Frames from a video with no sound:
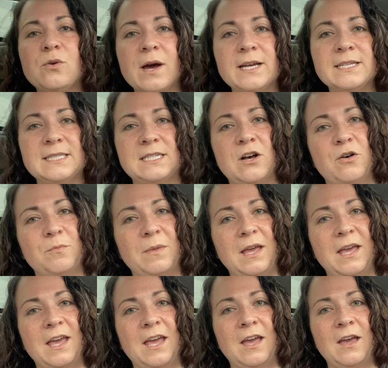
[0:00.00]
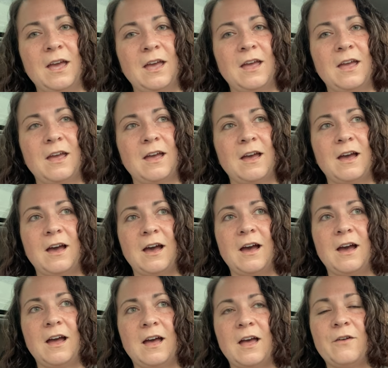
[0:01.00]
guys tell me
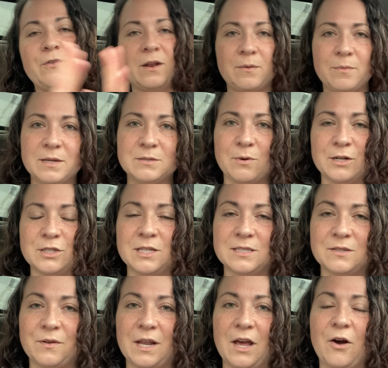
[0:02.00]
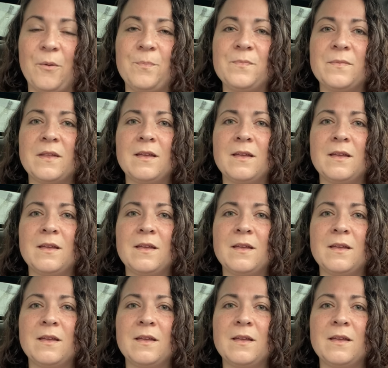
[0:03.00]
if anybody's watching this video,